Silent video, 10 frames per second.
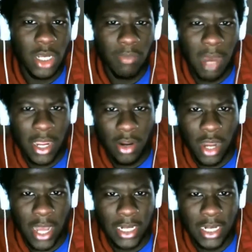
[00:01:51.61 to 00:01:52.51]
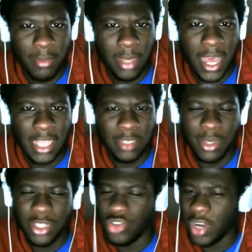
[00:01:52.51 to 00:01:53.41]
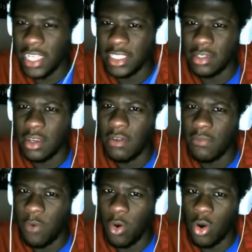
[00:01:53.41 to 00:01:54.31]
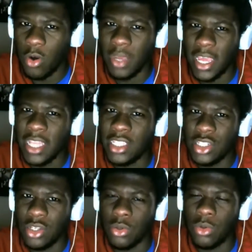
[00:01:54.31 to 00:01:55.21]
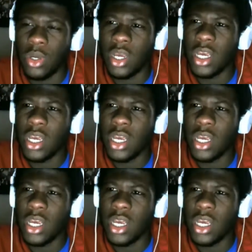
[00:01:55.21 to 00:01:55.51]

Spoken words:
My Hero Academia has been transformed into